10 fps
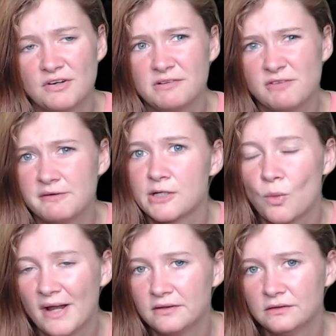very very
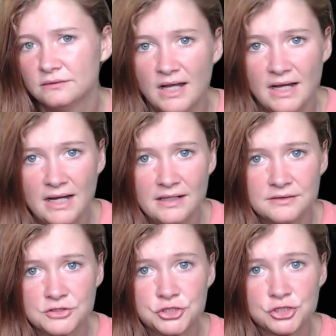quiet.
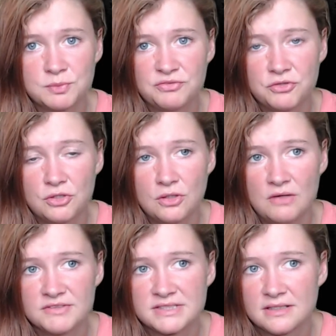And just before
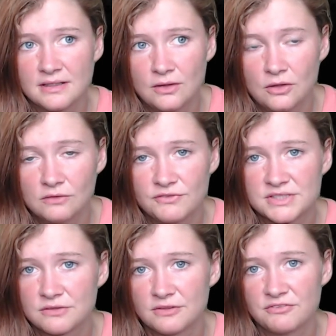obviously all of
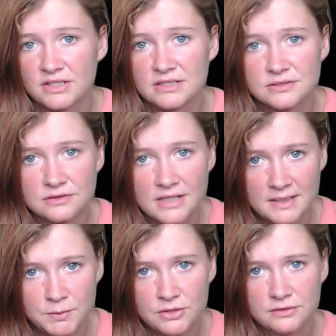this horrific incident
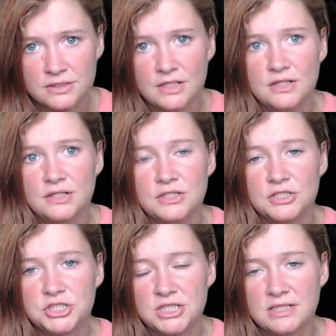happened,
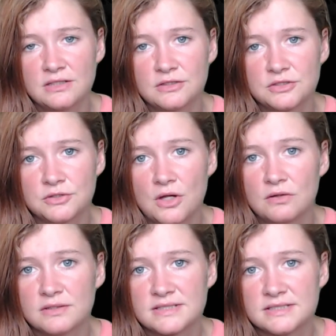she had not
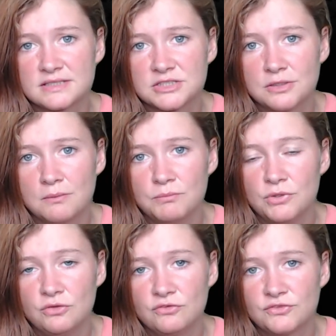long since
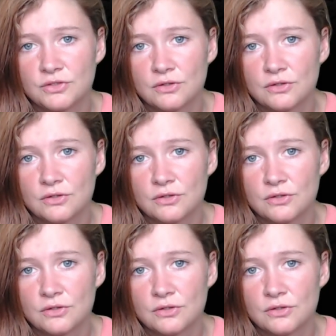moved